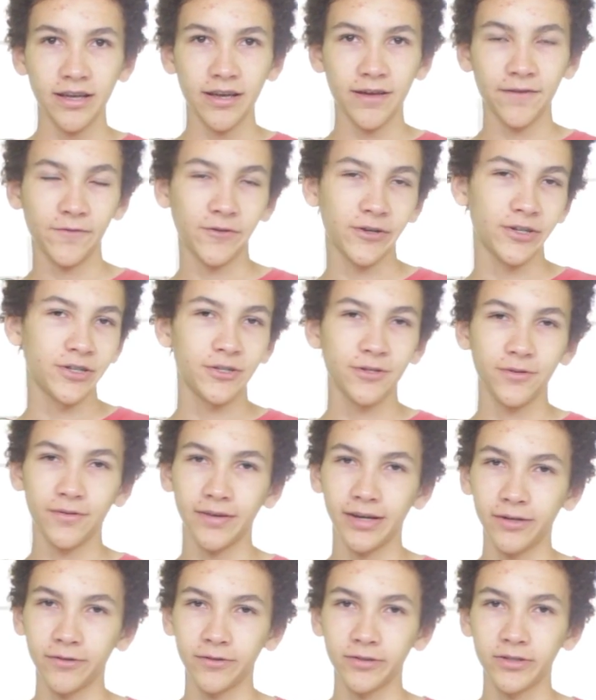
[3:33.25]
every 2
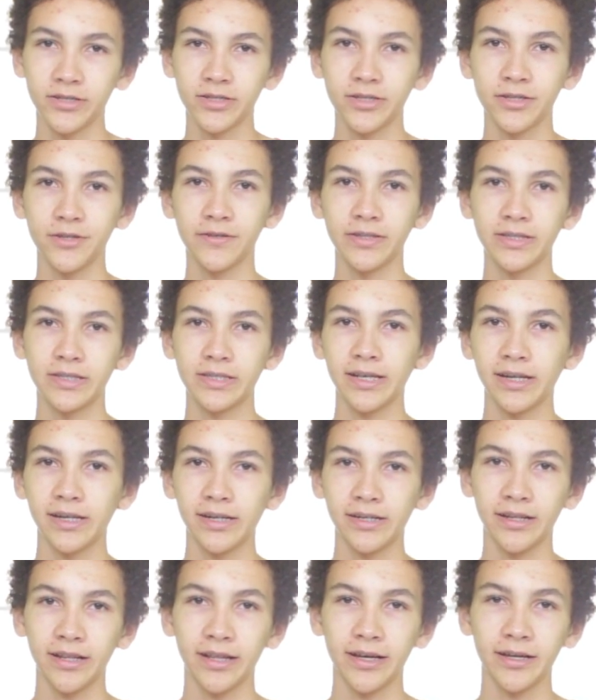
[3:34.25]
hours. You can set
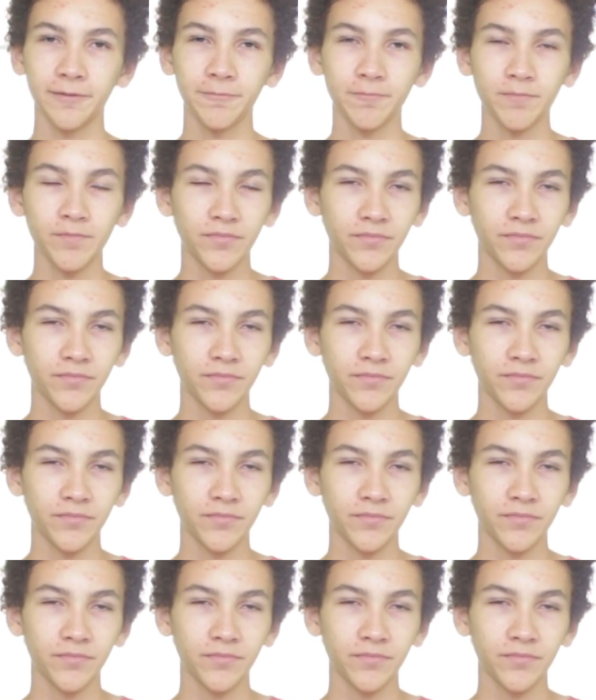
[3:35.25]
it to that.